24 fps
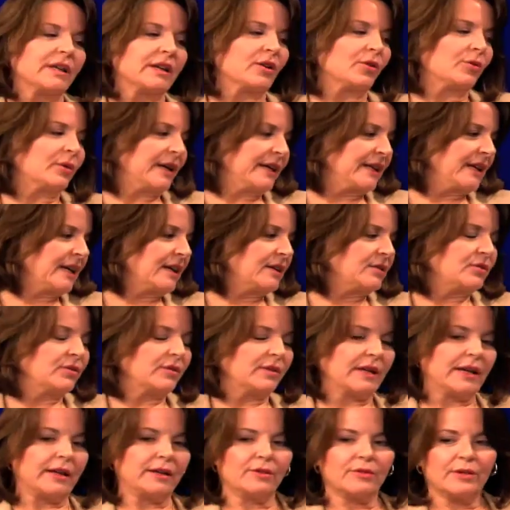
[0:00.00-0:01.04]
I can't do
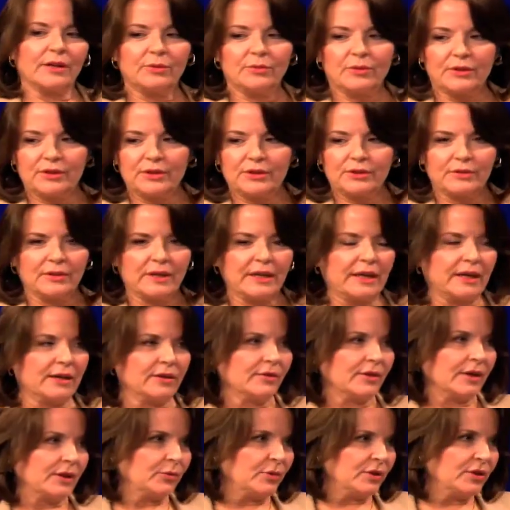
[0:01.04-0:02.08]
that, or I wouldn't do that, or
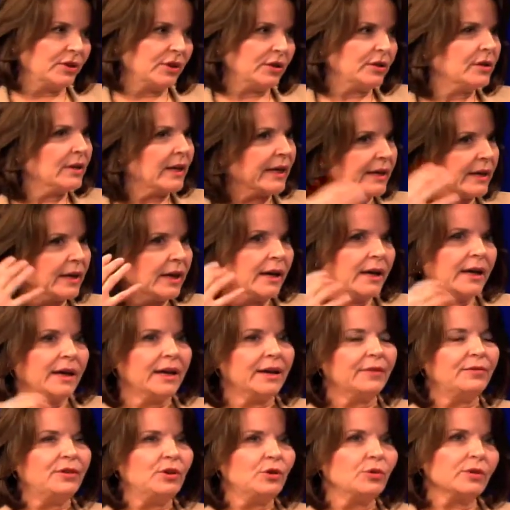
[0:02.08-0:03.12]
I wouldn't. Like,
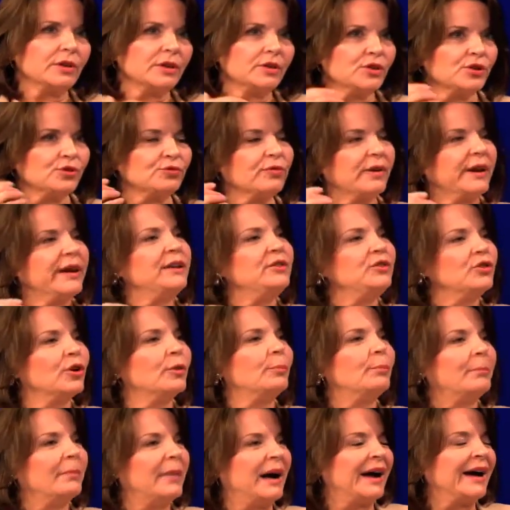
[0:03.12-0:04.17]
if you can train your
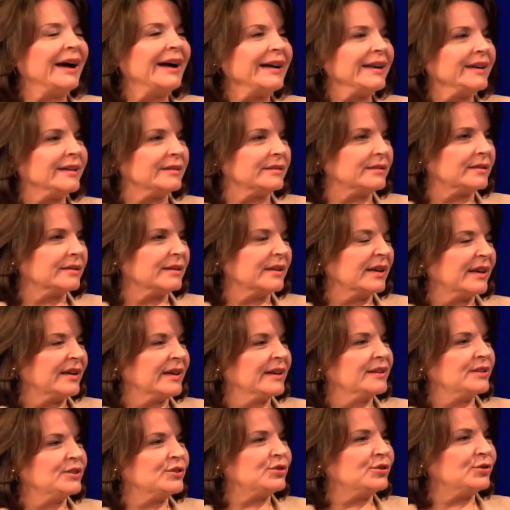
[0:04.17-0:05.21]
mind
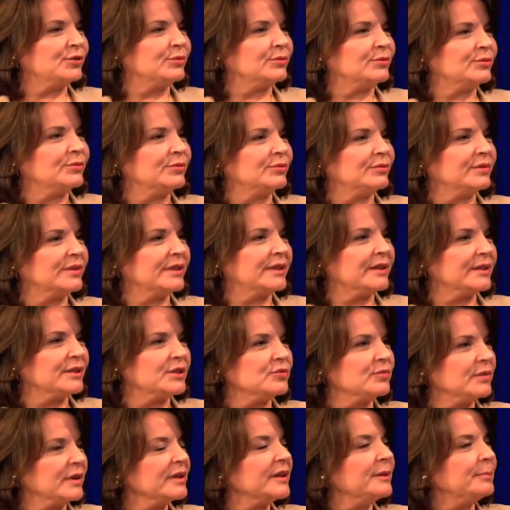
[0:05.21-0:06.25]
to, it's
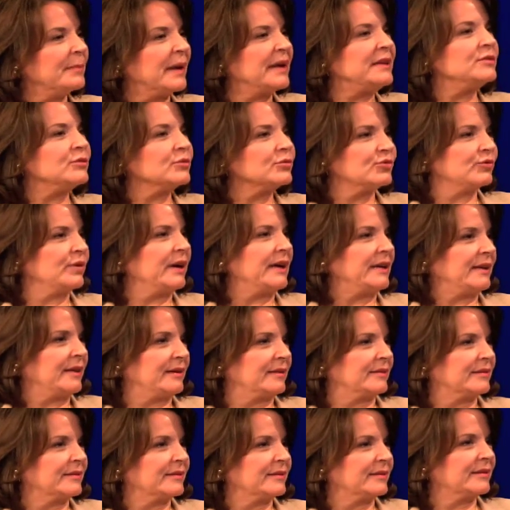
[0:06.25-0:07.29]
really mental training,
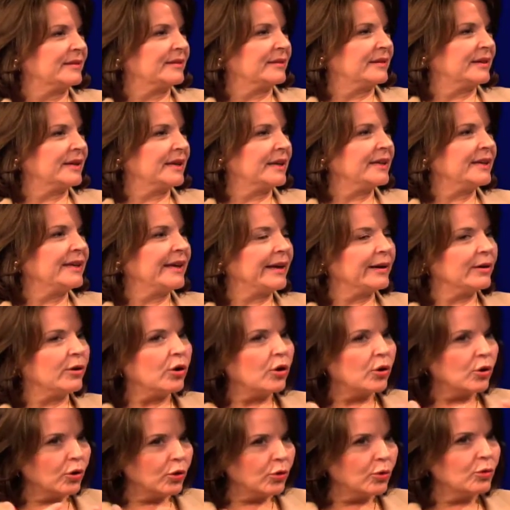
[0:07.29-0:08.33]
and get a
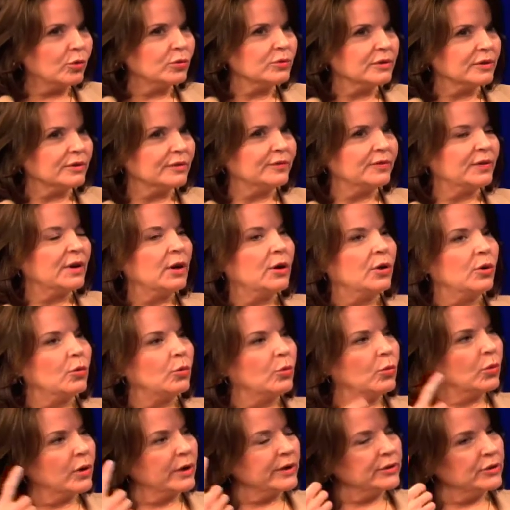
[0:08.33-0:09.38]
hold of
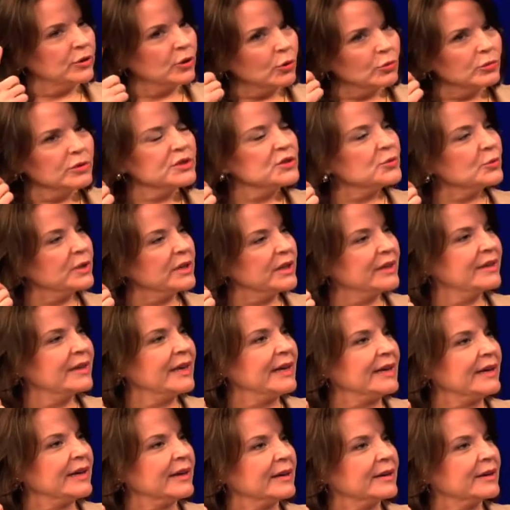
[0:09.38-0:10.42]
notice what you're
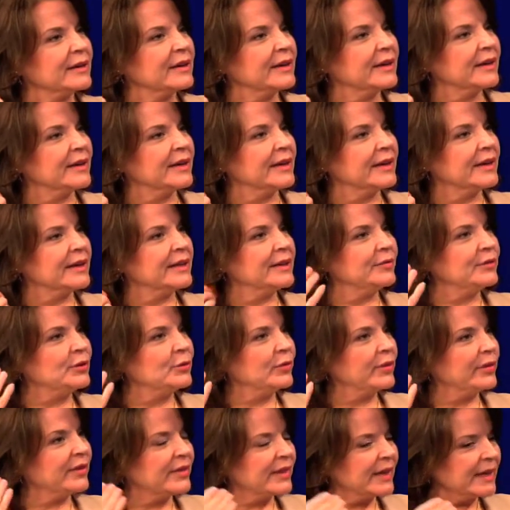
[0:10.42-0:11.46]
thinking. And if you
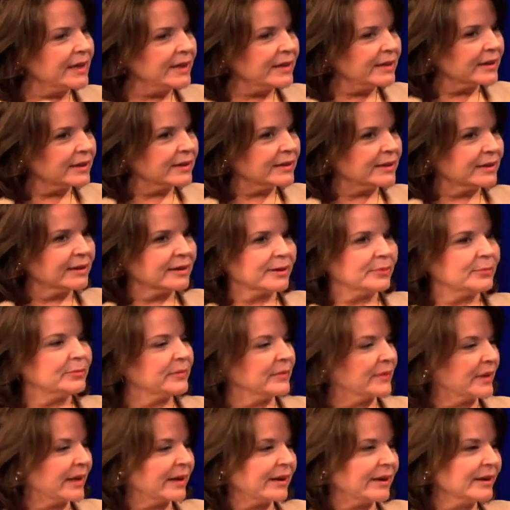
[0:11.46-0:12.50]
think it,
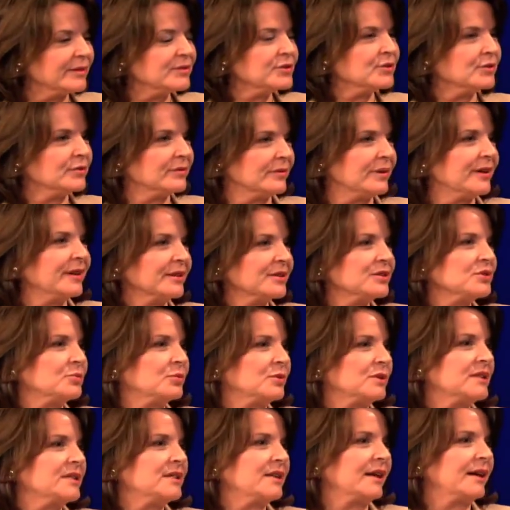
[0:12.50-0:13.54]
Eszter Hicks
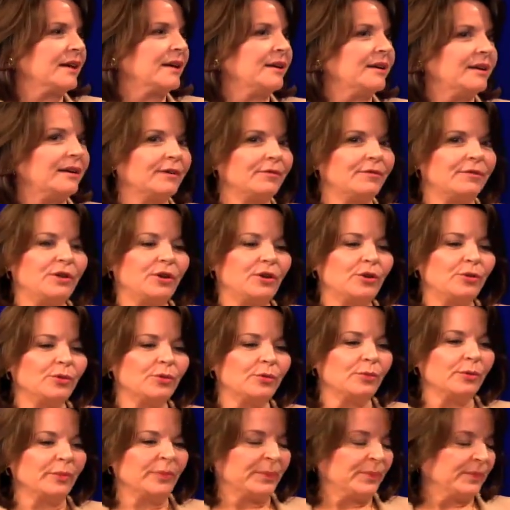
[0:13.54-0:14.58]
would say, if
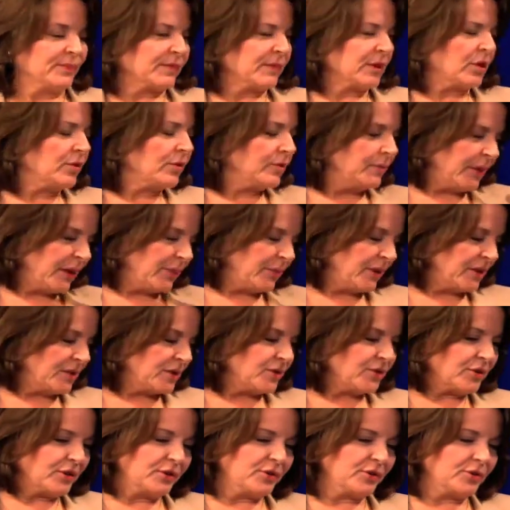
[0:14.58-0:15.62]
you, or maybe it's
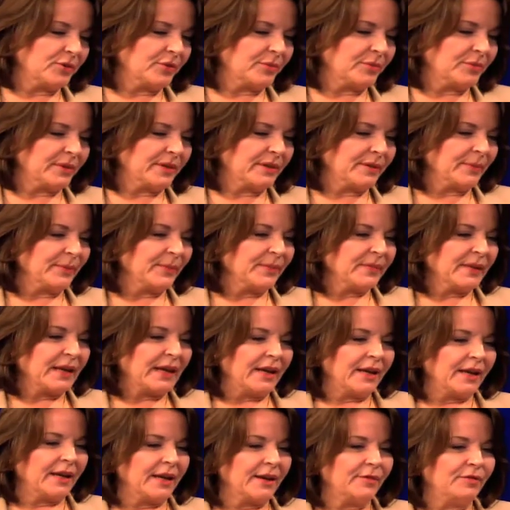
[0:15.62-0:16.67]
not her, but
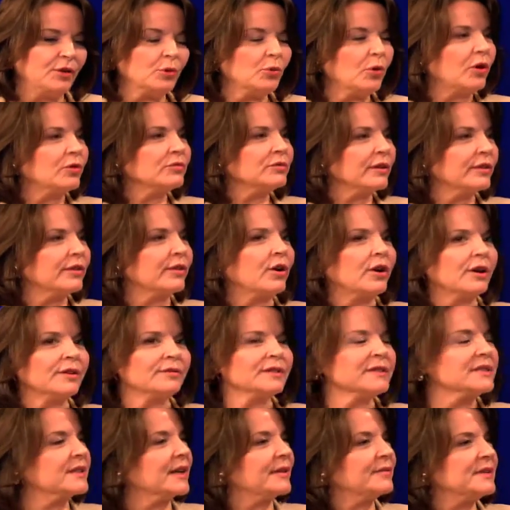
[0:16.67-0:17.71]
if you hold a thought for
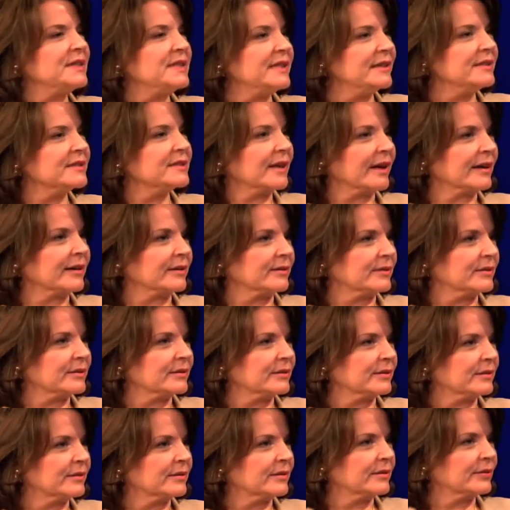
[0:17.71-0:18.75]
17 seconds,
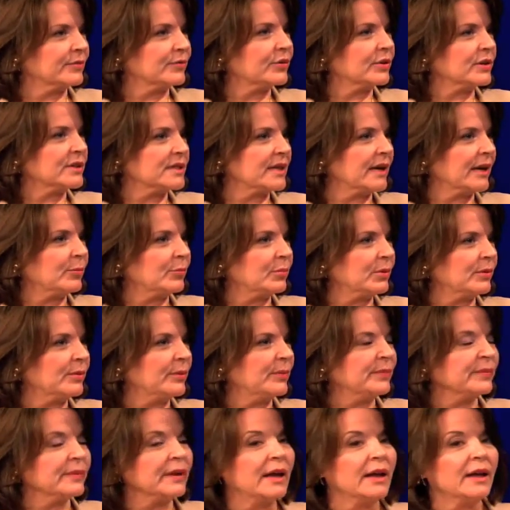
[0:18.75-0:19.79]
for example,
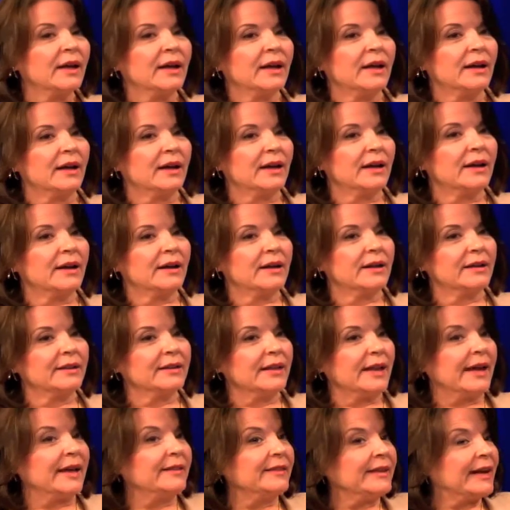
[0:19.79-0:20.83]

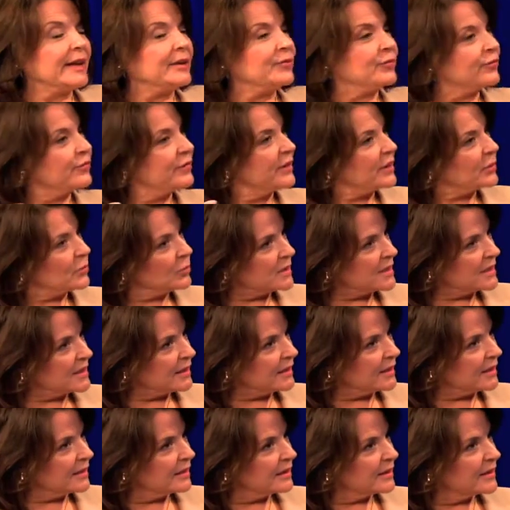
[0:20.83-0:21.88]
in that
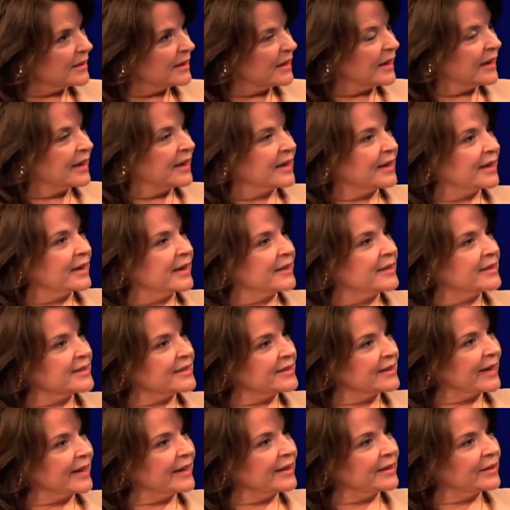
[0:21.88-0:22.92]
frequency, and
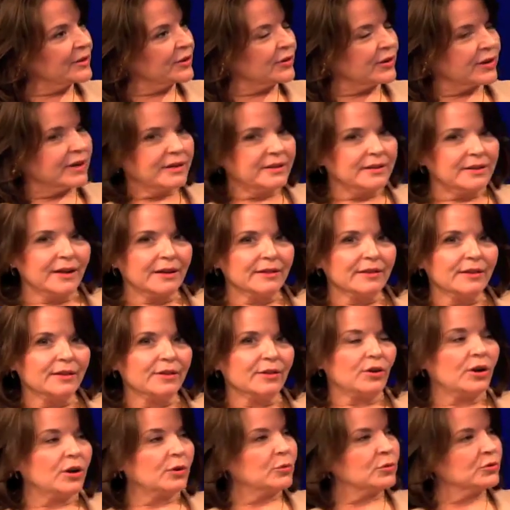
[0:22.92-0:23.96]
stay there, another
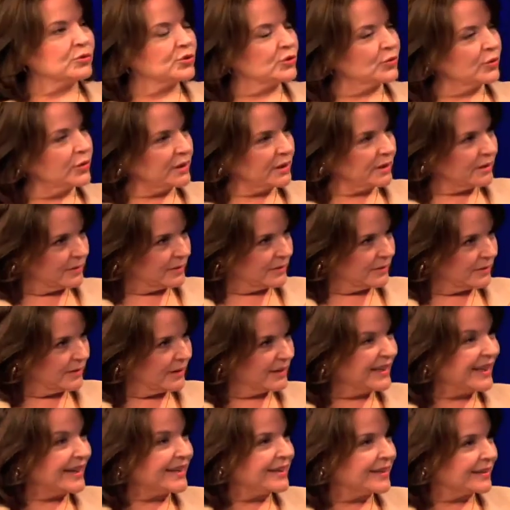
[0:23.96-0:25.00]
thought will join it,
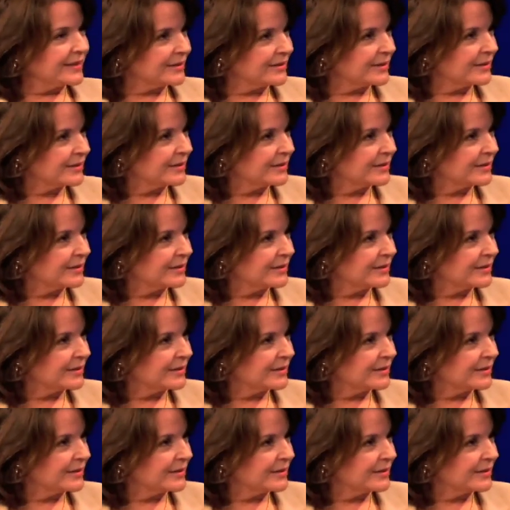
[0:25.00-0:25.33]
like it,